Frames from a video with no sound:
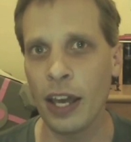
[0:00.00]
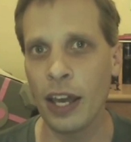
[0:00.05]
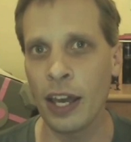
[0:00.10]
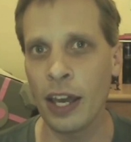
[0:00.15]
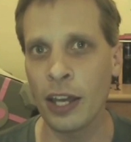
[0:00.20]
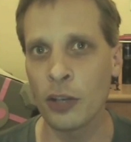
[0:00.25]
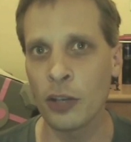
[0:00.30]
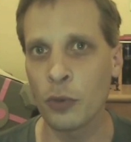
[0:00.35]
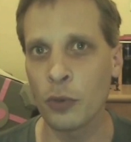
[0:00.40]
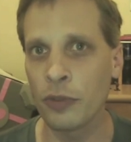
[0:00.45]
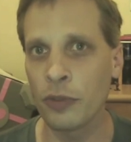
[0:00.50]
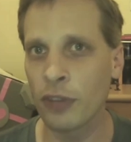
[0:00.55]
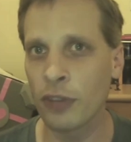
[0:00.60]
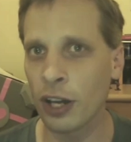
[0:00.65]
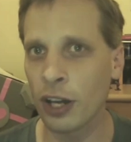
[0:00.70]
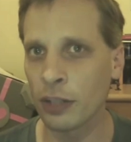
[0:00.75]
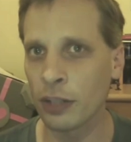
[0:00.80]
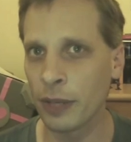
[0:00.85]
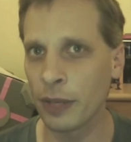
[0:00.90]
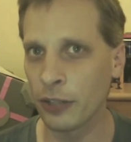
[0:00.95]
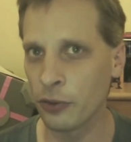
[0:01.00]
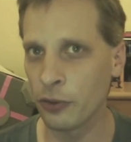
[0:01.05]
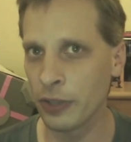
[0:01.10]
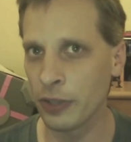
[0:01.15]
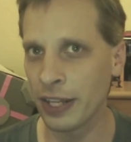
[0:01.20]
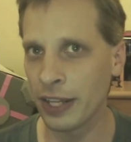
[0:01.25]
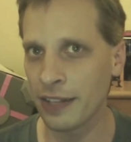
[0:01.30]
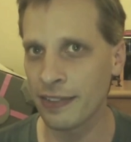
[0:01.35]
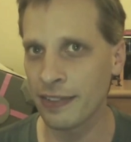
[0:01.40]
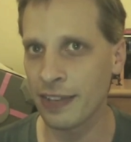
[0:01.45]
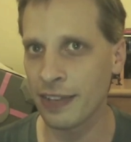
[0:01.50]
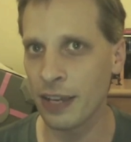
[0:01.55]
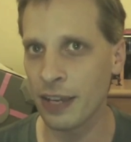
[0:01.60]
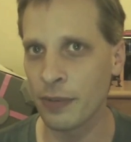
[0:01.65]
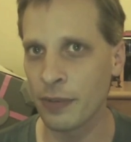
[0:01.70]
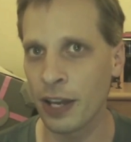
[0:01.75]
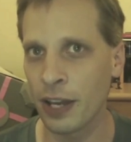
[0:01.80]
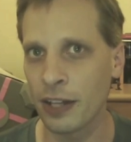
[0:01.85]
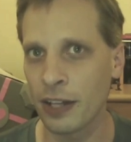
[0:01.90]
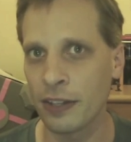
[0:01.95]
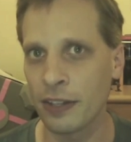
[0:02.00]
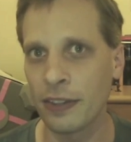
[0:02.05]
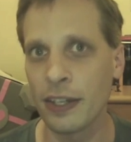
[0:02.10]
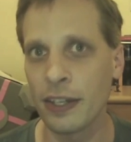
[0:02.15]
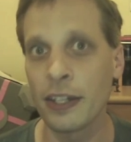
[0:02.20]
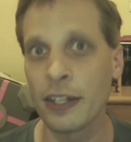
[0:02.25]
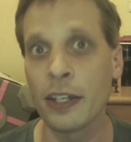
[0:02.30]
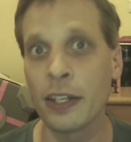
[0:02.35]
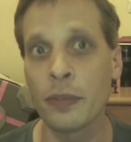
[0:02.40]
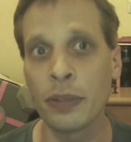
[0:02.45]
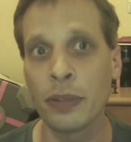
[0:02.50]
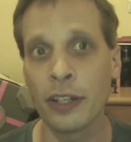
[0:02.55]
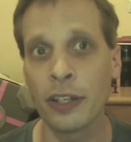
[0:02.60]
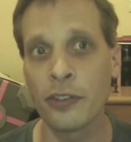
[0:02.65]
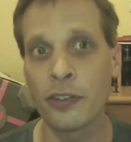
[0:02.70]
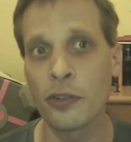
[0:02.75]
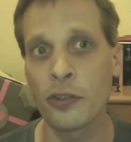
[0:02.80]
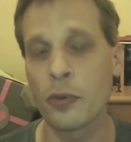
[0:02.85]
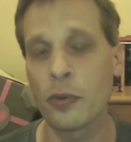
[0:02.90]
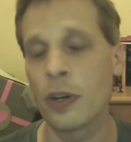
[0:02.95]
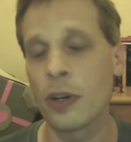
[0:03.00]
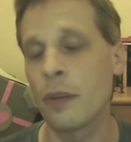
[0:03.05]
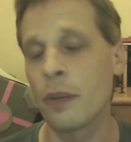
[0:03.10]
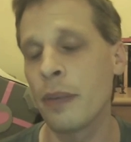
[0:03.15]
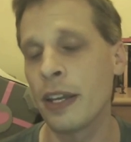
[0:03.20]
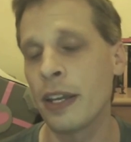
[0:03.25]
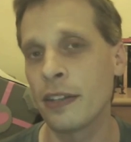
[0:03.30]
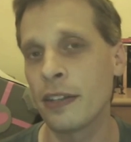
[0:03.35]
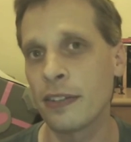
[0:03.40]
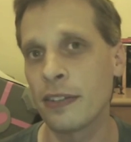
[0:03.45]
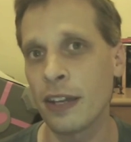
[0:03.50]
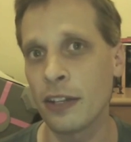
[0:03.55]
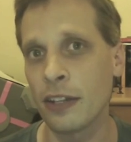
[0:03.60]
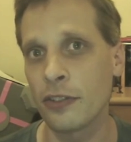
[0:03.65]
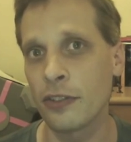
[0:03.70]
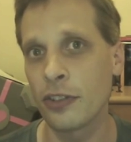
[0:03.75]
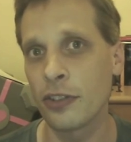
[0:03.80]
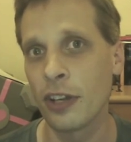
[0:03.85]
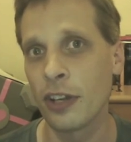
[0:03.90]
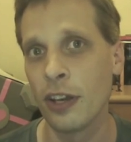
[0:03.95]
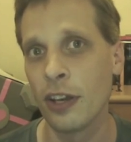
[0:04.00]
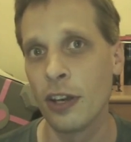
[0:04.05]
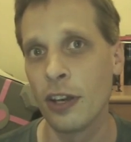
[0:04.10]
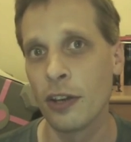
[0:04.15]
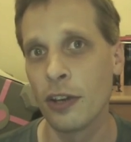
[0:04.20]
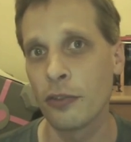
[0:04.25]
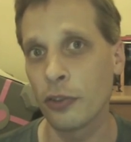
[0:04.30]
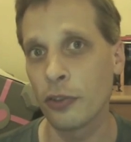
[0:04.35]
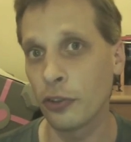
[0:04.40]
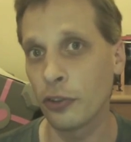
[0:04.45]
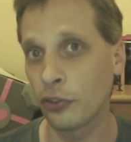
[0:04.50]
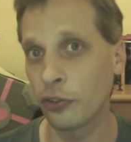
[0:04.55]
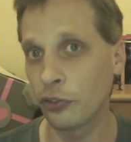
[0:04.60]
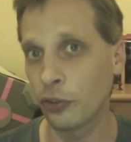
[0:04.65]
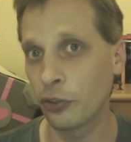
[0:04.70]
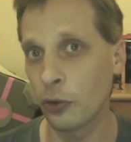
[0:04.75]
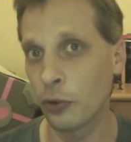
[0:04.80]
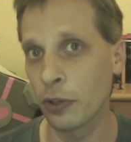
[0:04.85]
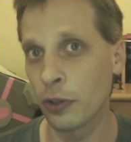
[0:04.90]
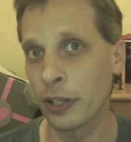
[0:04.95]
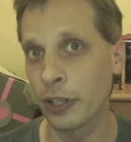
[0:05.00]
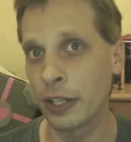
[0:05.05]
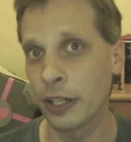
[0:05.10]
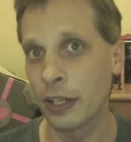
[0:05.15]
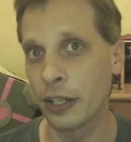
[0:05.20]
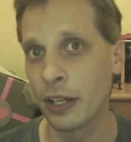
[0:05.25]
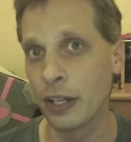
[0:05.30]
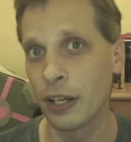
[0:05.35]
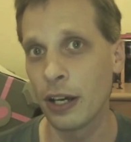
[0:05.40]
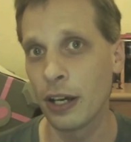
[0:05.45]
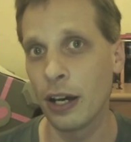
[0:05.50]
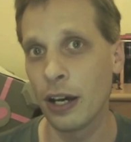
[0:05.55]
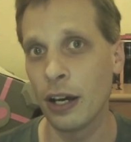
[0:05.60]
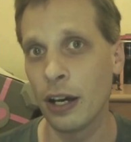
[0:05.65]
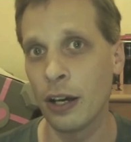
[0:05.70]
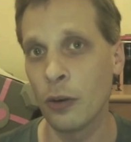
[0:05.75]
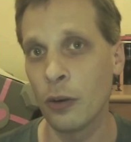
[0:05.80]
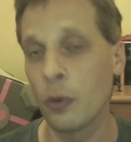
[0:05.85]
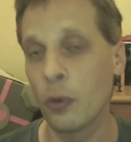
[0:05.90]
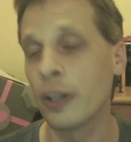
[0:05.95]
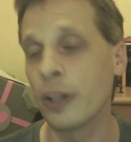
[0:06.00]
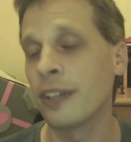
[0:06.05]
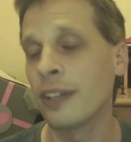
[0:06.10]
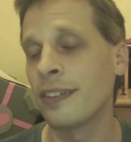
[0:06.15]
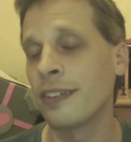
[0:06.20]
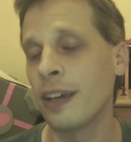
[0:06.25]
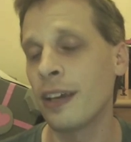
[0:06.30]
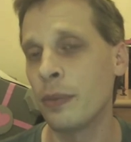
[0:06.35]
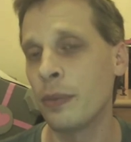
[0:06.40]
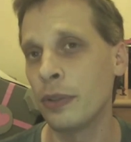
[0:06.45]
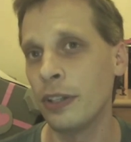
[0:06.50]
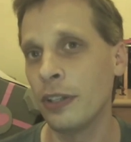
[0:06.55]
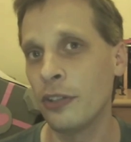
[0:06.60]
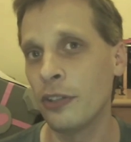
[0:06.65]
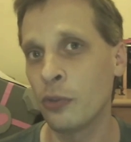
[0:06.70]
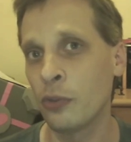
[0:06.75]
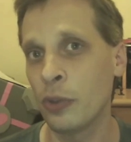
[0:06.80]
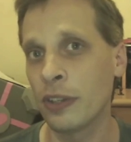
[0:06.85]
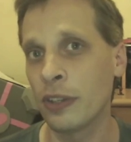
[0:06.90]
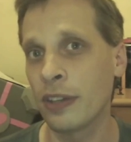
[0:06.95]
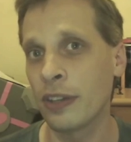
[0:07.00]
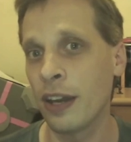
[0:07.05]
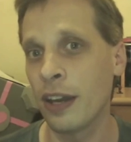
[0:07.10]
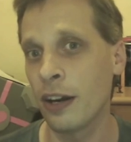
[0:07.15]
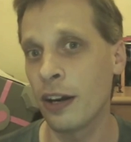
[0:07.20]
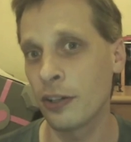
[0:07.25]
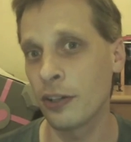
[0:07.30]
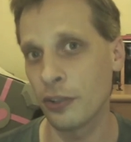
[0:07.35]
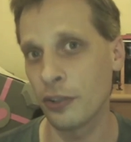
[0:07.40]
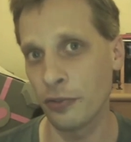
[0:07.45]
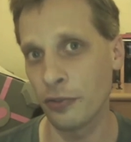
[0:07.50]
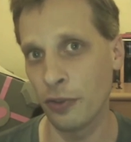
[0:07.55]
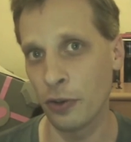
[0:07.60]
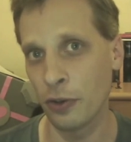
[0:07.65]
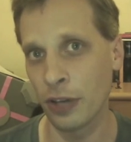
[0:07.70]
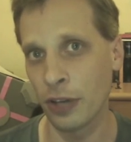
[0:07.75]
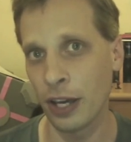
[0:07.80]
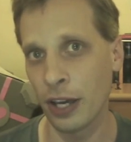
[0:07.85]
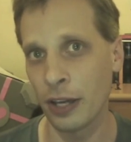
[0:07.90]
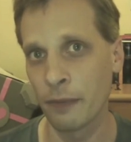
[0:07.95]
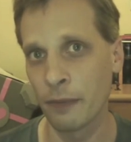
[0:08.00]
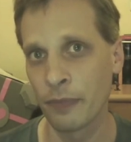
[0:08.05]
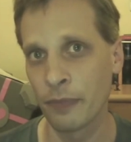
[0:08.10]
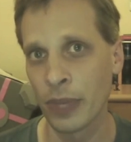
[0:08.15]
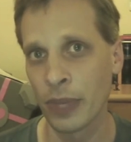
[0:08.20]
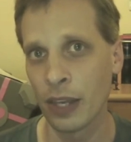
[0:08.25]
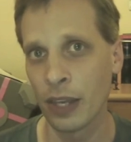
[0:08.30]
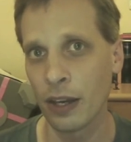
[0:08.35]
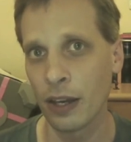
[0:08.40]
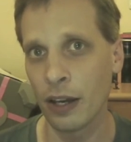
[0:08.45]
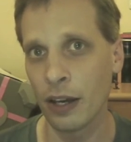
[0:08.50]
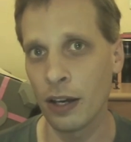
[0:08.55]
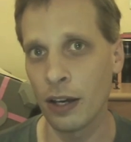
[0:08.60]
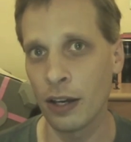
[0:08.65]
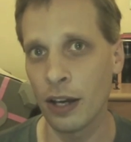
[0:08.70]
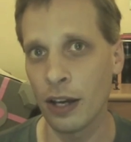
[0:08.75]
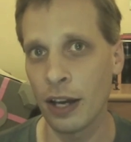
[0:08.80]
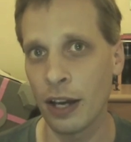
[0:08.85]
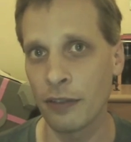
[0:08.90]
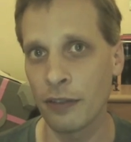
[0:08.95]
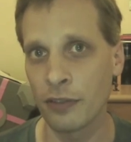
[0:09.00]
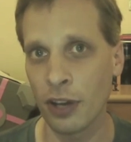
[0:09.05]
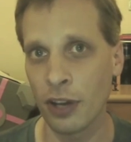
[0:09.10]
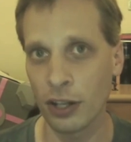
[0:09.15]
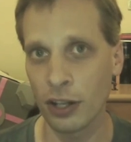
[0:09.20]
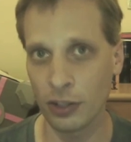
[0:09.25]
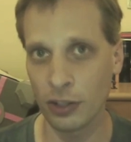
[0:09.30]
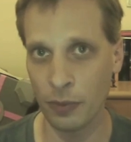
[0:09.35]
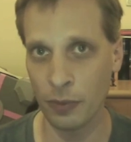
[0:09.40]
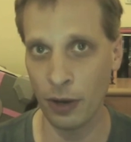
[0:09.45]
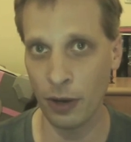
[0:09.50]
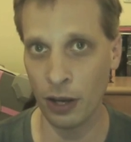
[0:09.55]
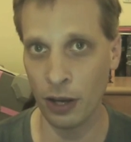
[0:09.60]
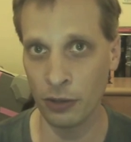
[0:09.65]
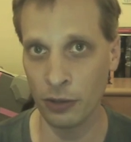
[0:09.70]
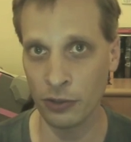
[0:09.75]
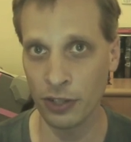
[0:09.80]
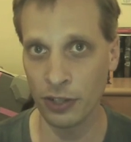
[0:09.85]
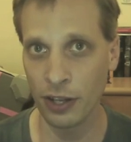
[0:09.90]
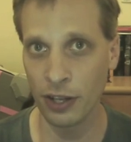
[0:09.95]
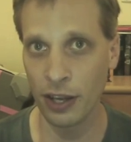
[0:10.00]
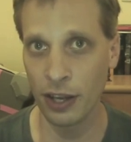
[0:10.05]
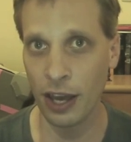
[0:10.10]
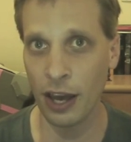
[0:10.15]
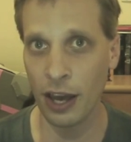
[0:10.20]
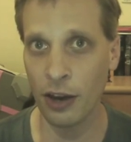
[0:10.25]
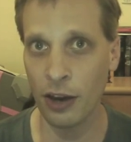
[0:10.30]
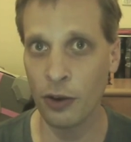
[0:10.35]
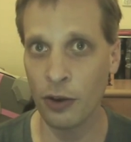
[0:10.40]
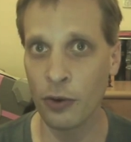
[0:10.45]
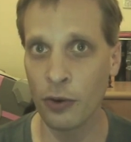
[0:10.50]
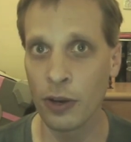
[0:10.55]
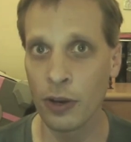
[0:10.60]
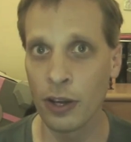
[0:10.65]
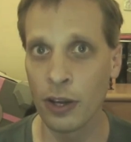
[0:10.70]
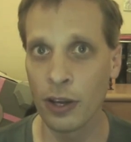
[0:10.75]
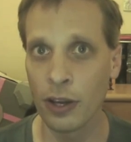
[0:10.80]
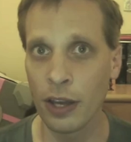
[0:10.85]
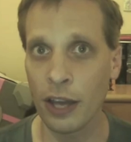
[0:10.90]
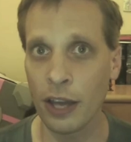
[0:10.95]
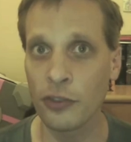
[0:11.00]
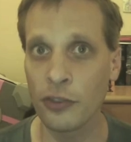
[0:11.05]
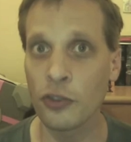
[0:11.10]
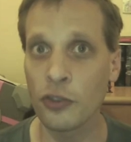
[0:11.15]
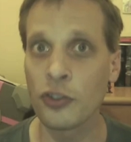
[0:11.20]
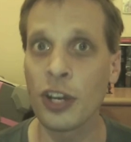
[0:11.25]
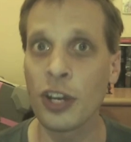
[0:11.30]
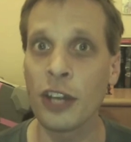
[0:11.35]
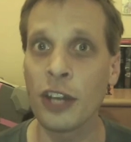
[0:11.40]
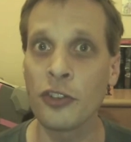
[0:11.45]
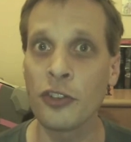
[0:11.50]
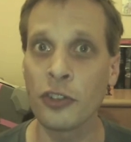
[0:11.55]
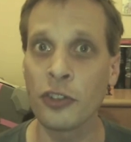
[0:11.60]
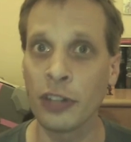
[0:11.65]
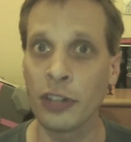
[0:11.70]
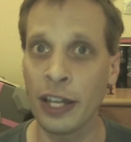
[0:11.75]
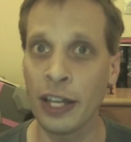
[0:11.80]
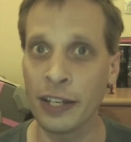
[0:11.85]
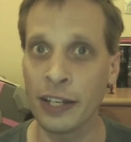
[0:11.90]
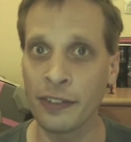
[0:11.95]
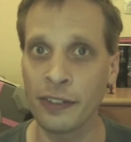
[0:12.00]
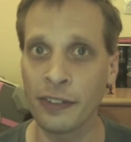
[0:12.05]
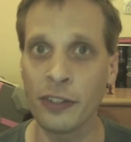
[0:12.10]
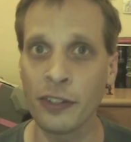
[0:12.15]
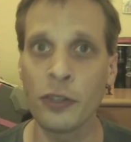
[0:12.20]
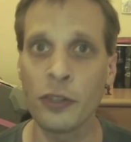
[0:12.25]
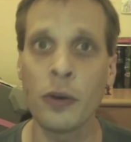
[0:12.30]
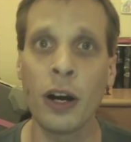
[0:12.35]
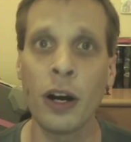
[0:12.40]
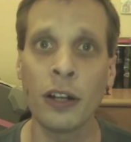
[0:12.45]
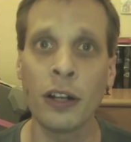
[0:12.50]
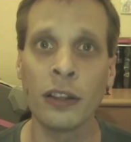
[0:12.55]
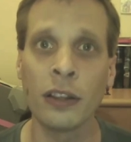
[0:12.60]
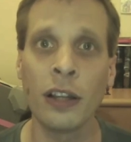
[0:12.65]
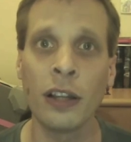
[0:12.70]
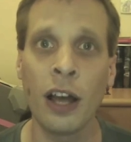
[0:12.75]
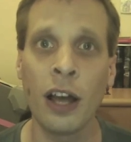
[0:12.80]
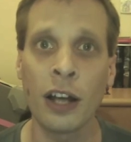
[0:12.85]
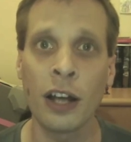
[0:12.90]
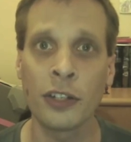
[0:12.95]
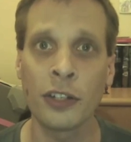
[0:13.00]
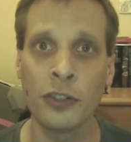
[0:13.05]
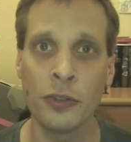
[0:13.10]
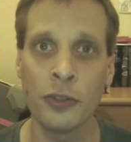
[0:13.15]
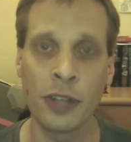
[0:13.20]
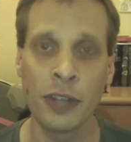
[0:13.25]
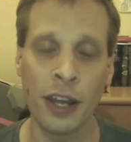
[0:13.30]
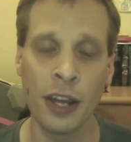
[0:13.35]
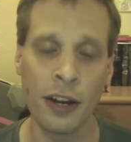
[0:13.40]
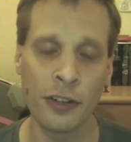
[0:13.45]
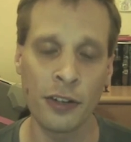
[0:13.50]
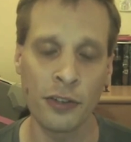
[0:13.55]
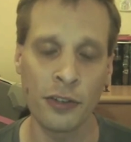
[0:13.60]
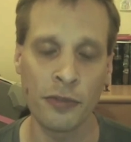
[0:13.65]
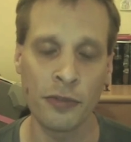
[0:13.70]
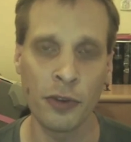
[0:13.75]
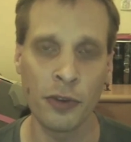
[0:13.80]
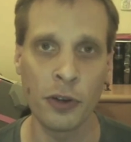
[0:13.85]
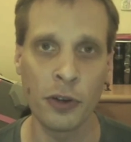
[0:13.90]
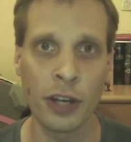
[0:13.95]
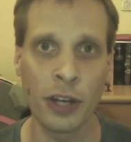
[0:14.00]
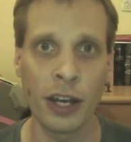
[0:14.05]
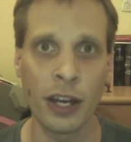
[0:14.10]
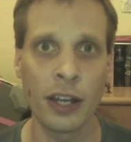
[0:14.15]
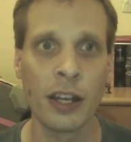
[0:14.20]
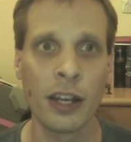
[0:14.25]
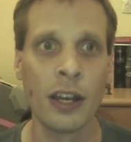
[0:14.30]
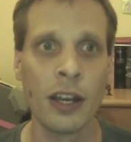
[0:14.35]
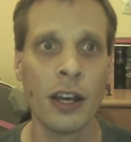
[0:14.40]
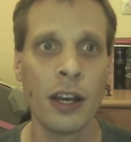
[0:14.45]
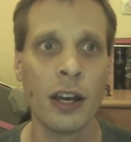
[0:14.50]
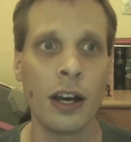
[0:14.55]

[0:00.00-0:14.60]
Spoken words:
And we've talked about doing that same kind of thing in places where it makes sense for the story. One example is with character foci. I've talked about how as you change your legacy, you unlock new character foci.